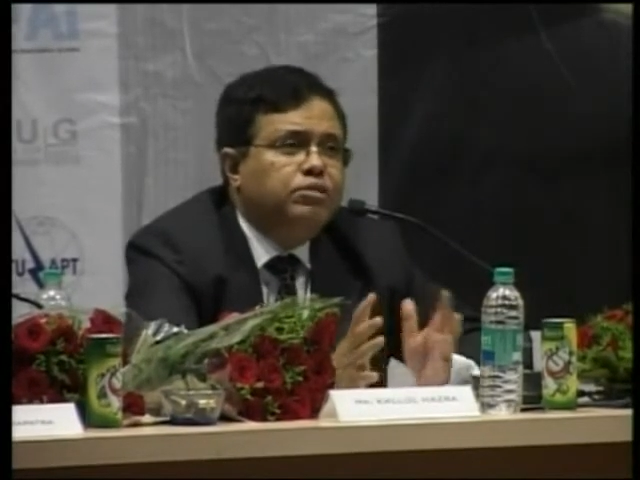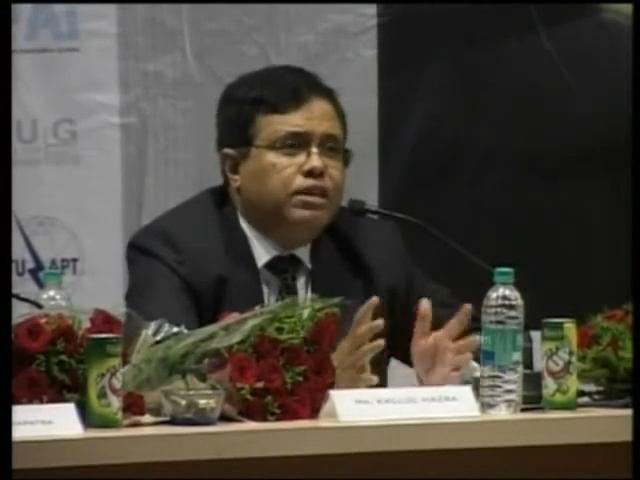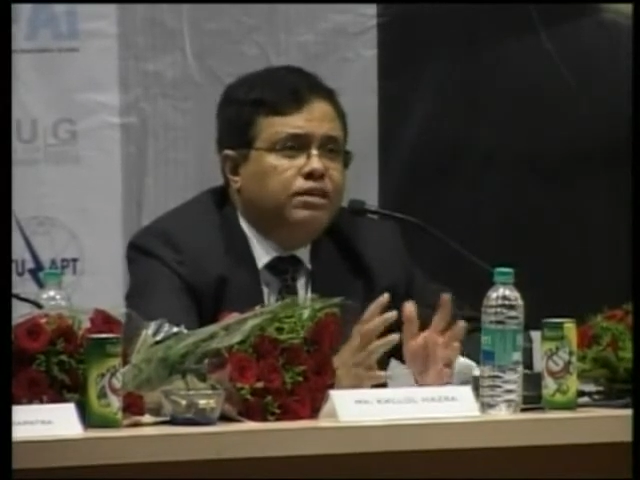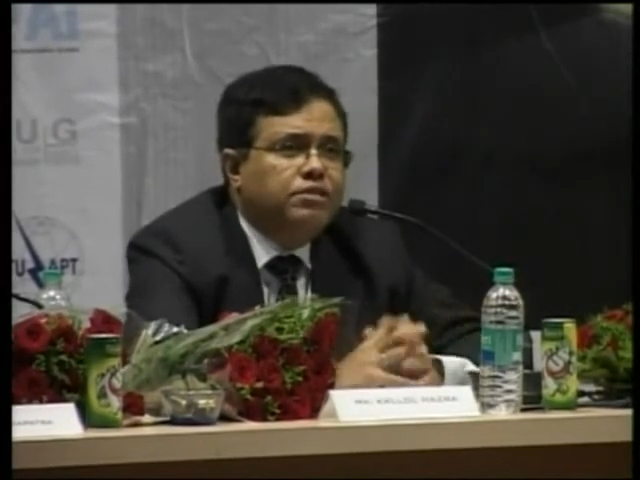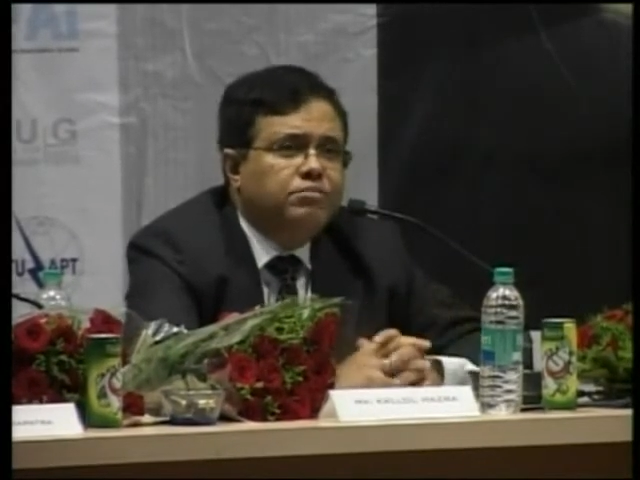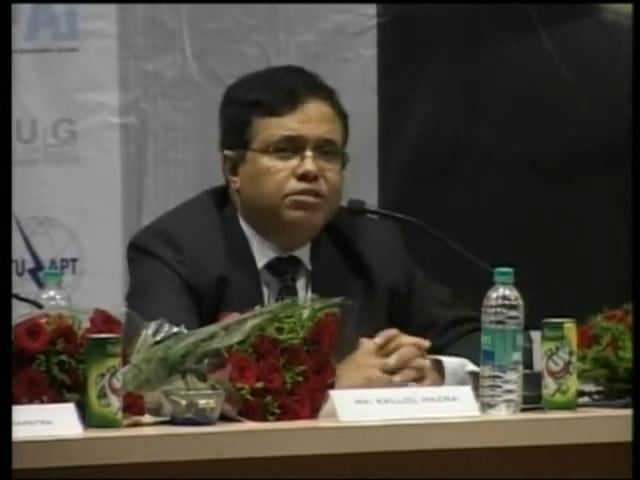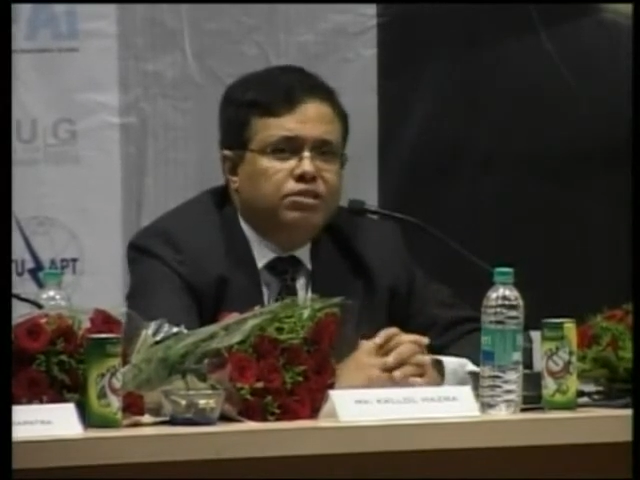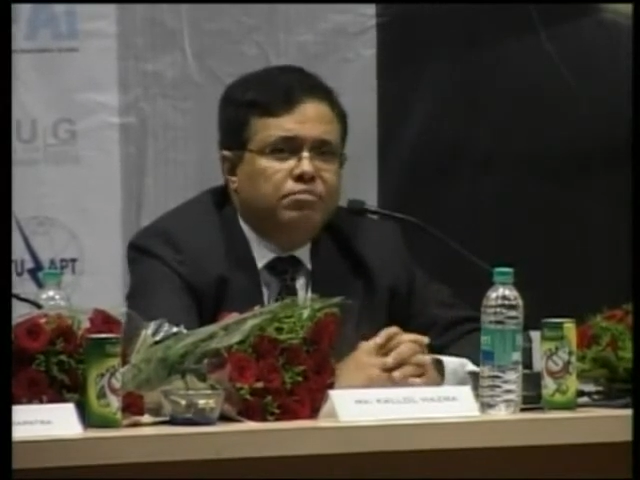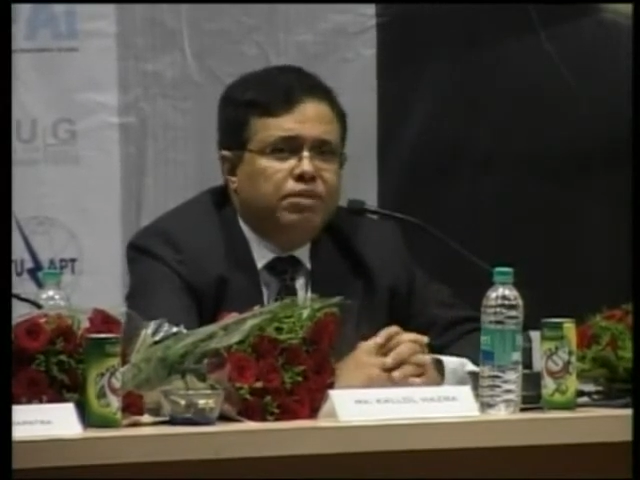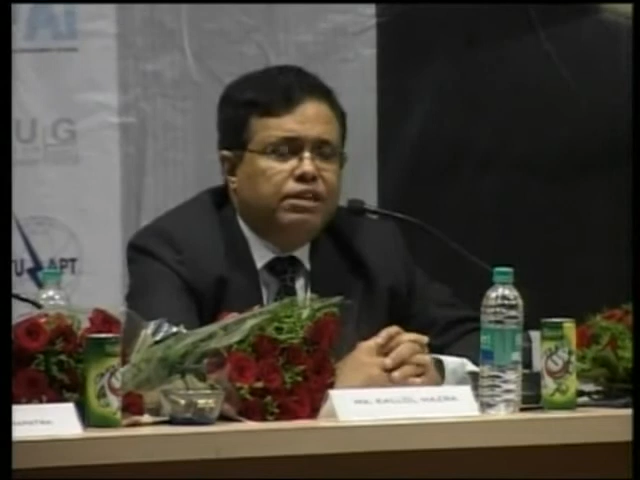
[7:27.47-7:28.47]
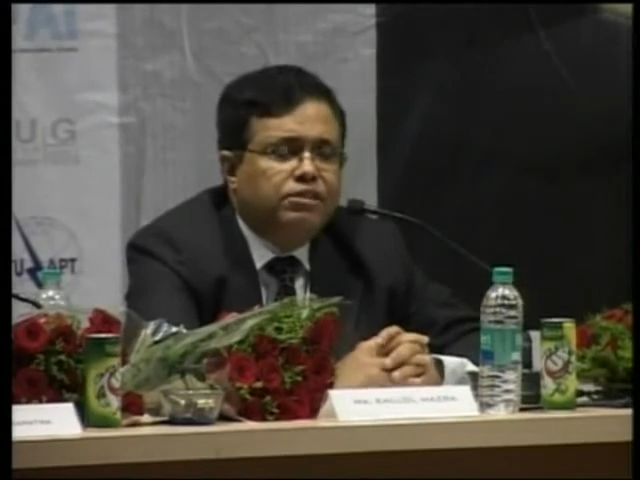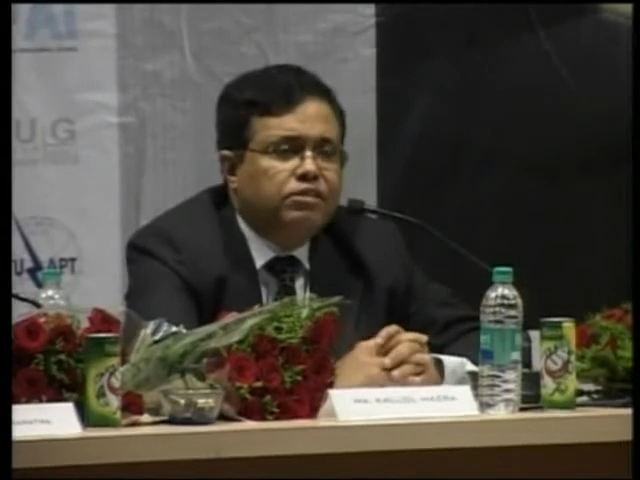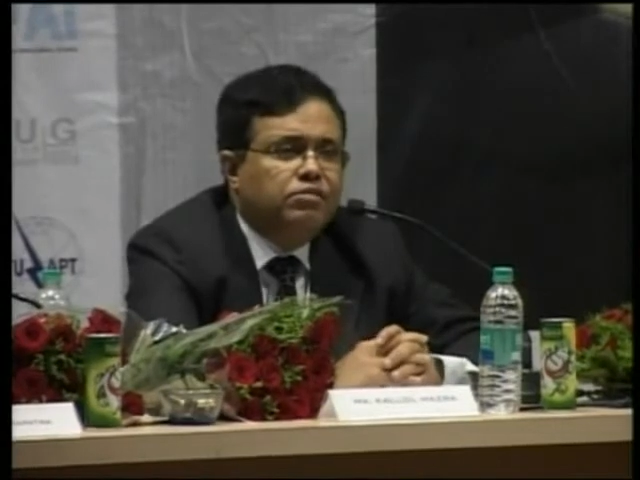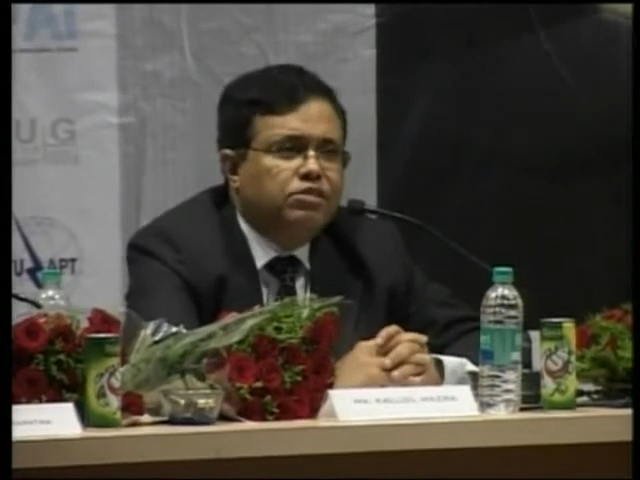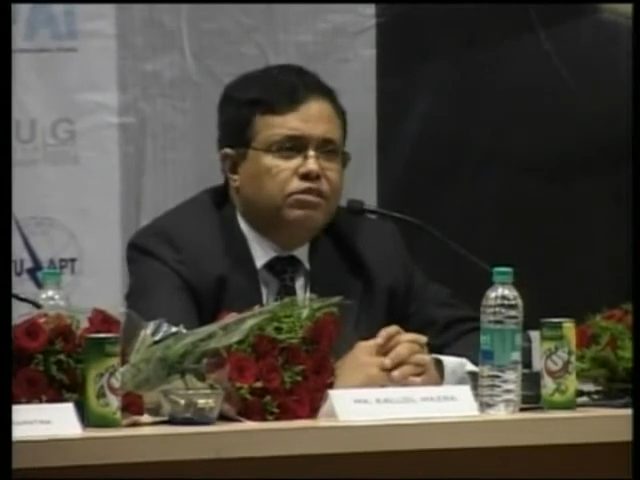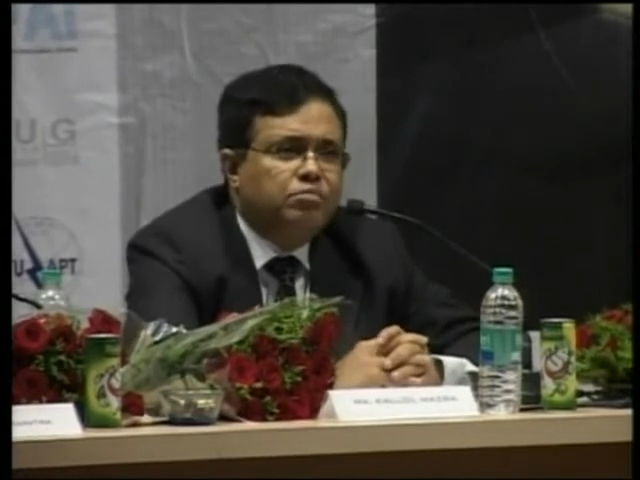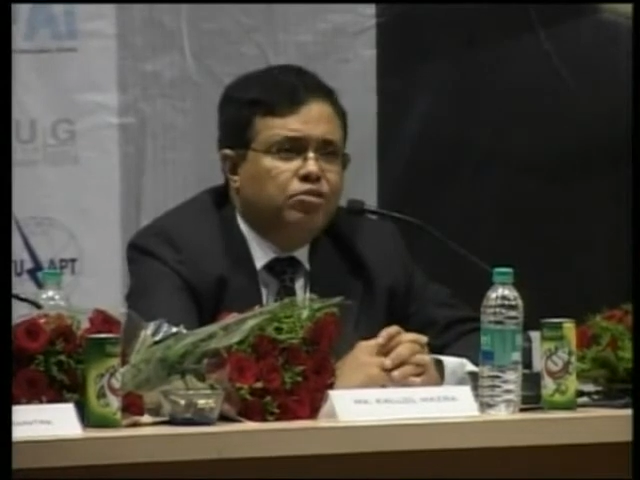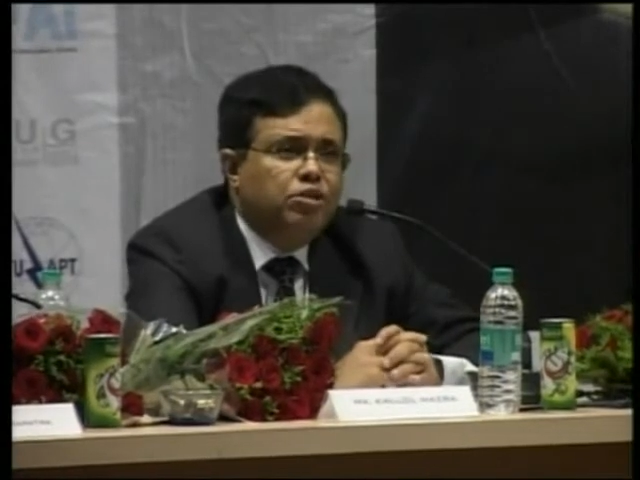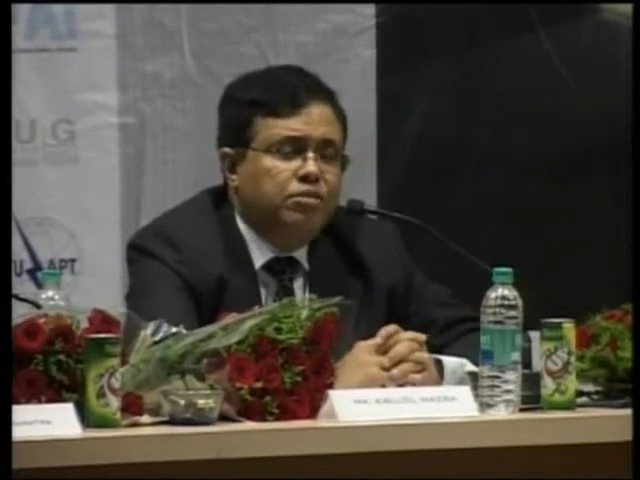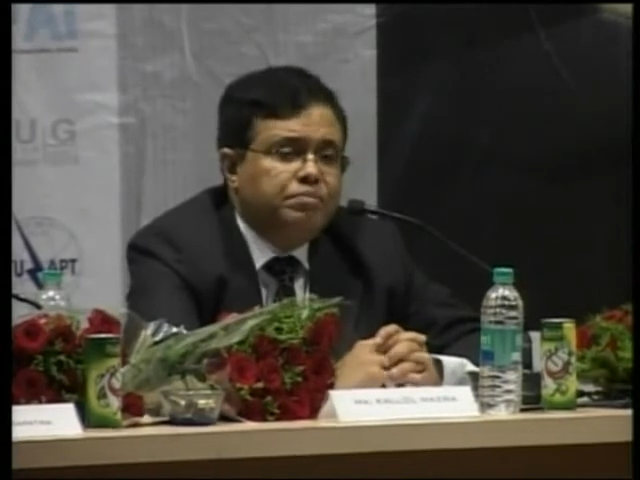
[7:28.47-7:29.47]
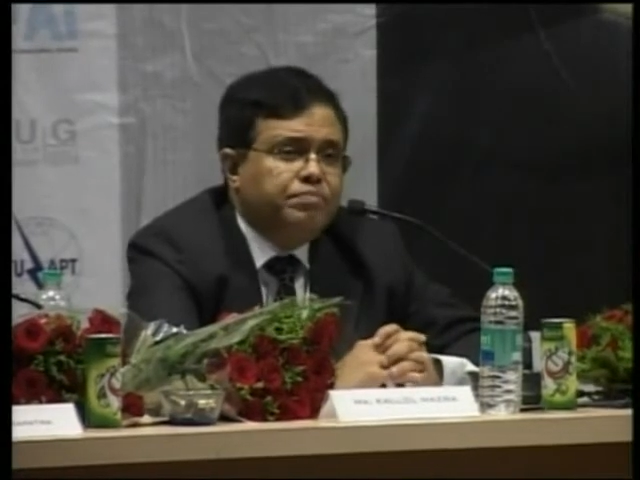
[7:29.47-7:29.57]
to the customers in a managed services mode.